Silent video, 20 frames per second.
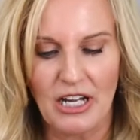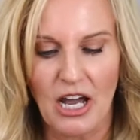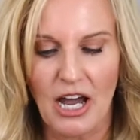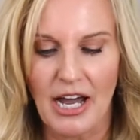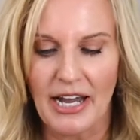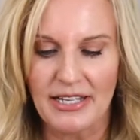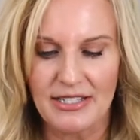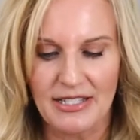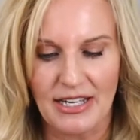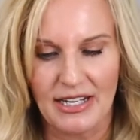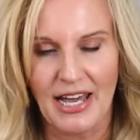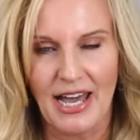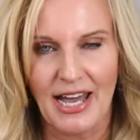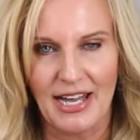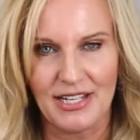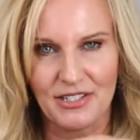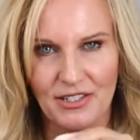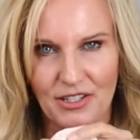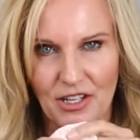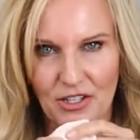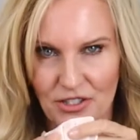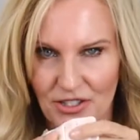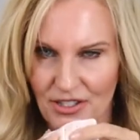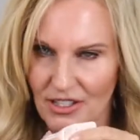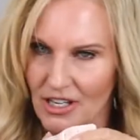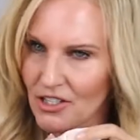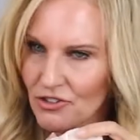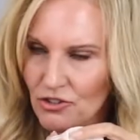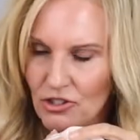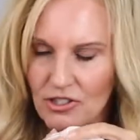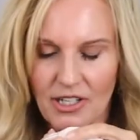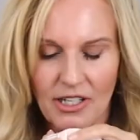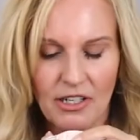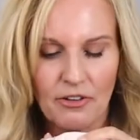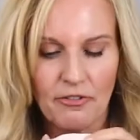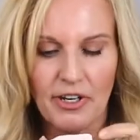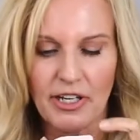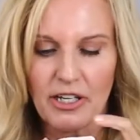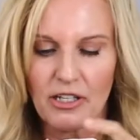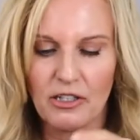eyes, and it has just like a
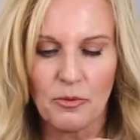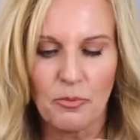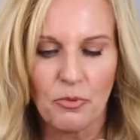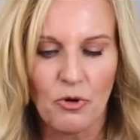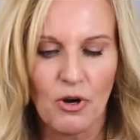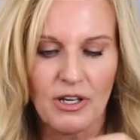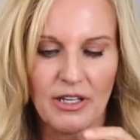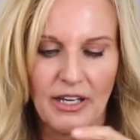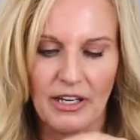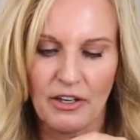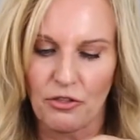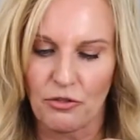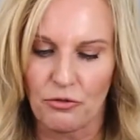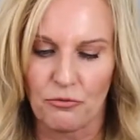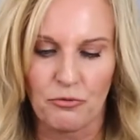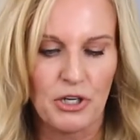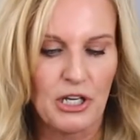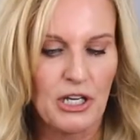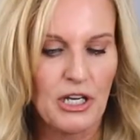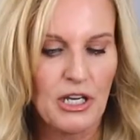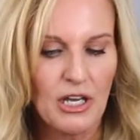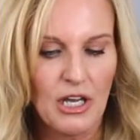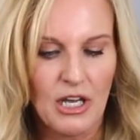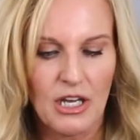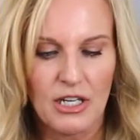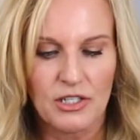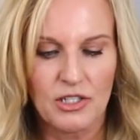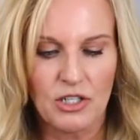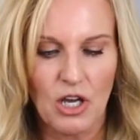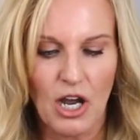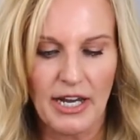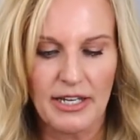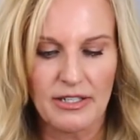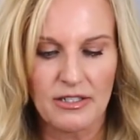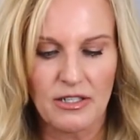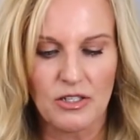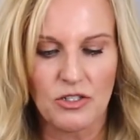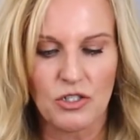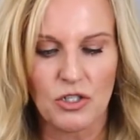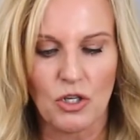regular bra, like 3
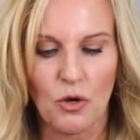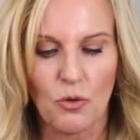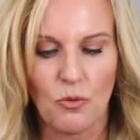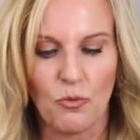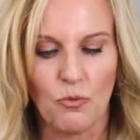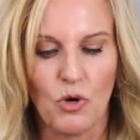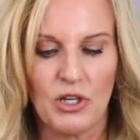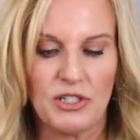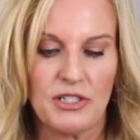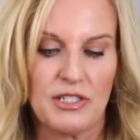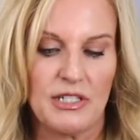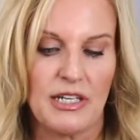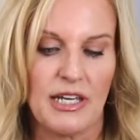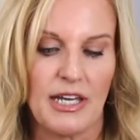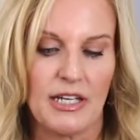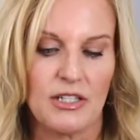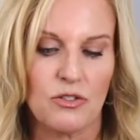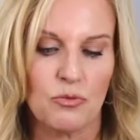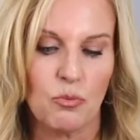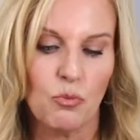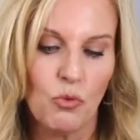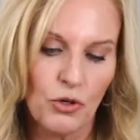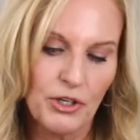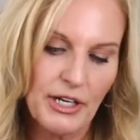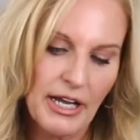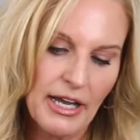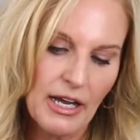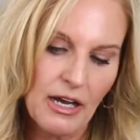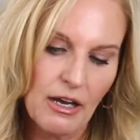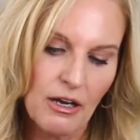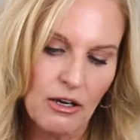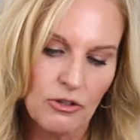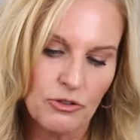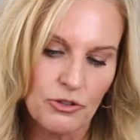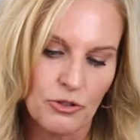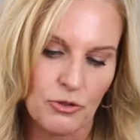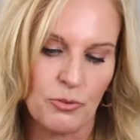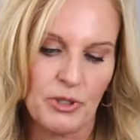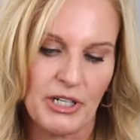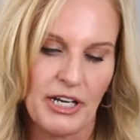sizes. So once it gets worn out
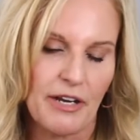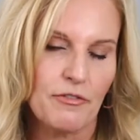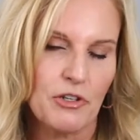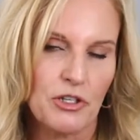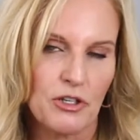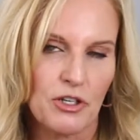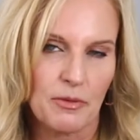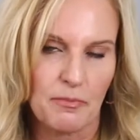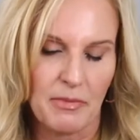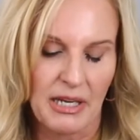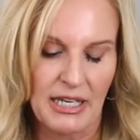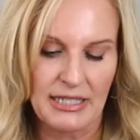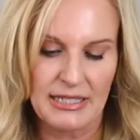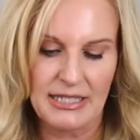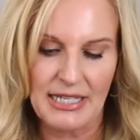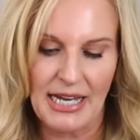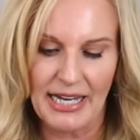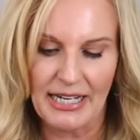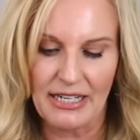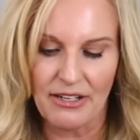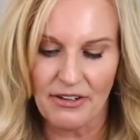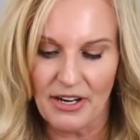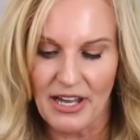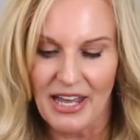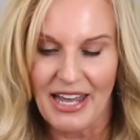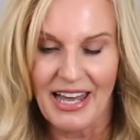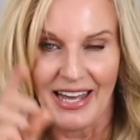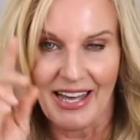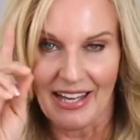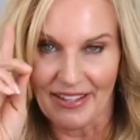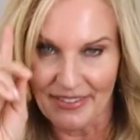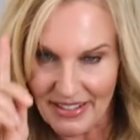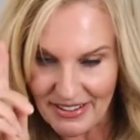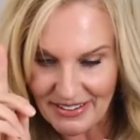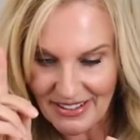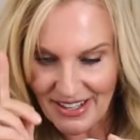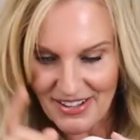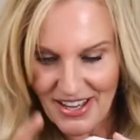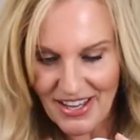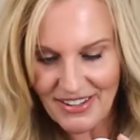or whatever, you can make it tighter. And then
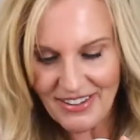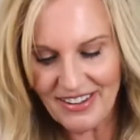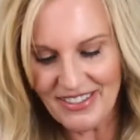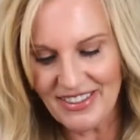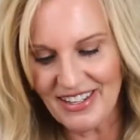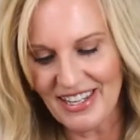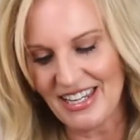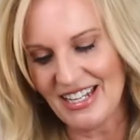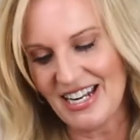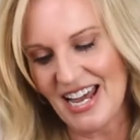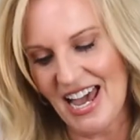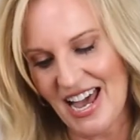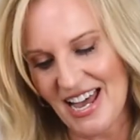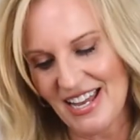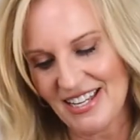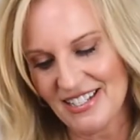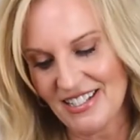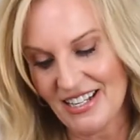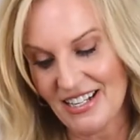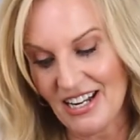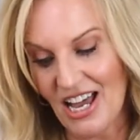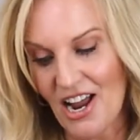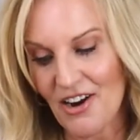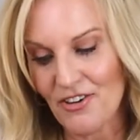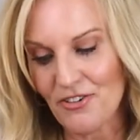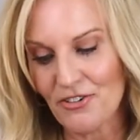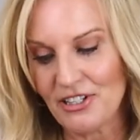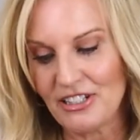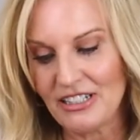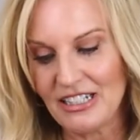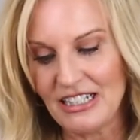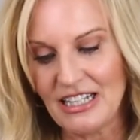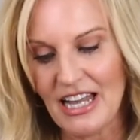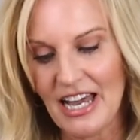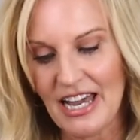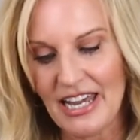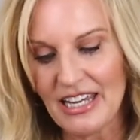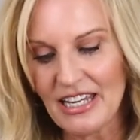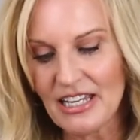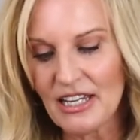another thing it has that I really
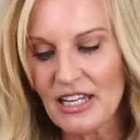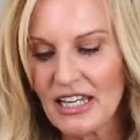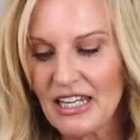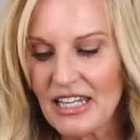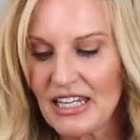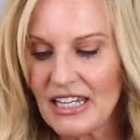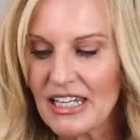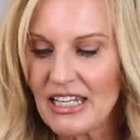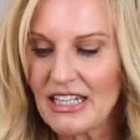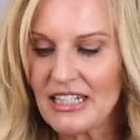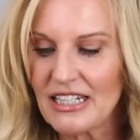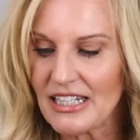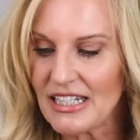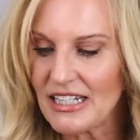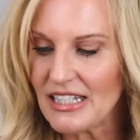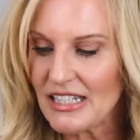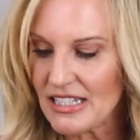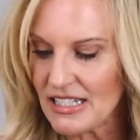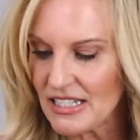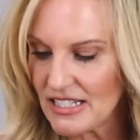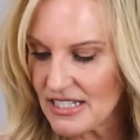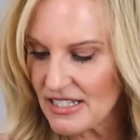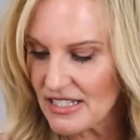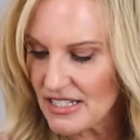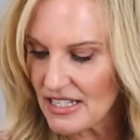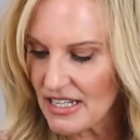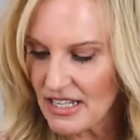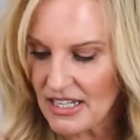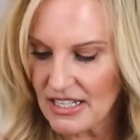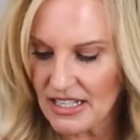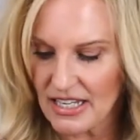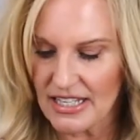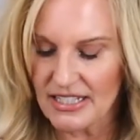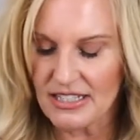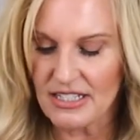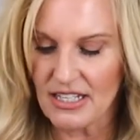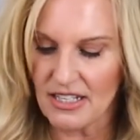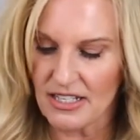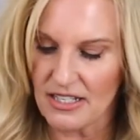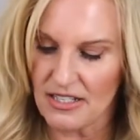like, it
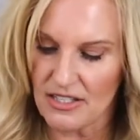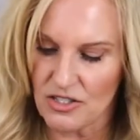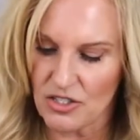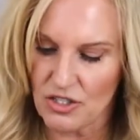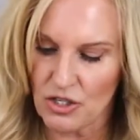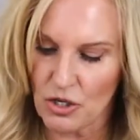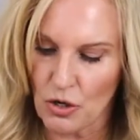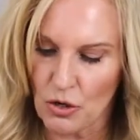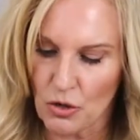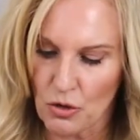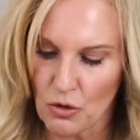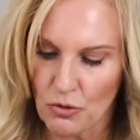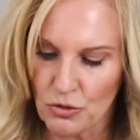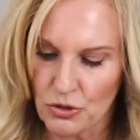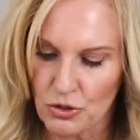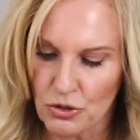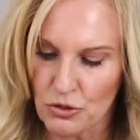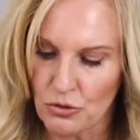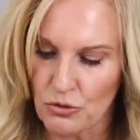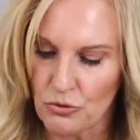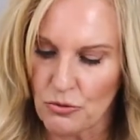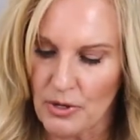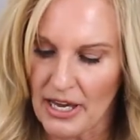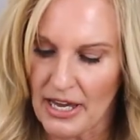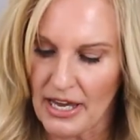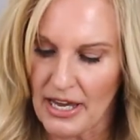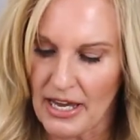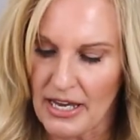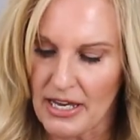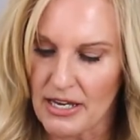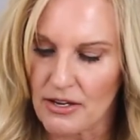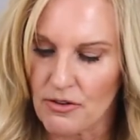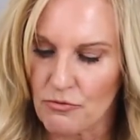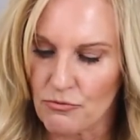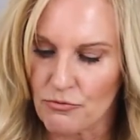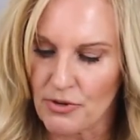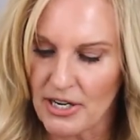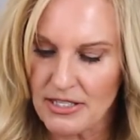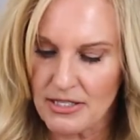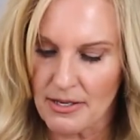does go to a
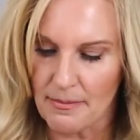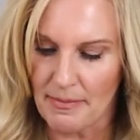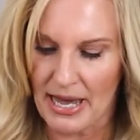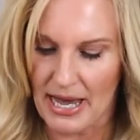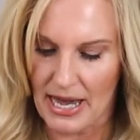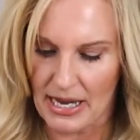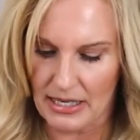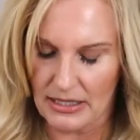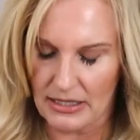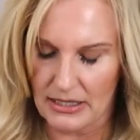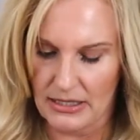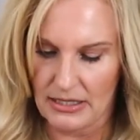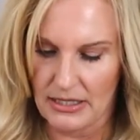racer back.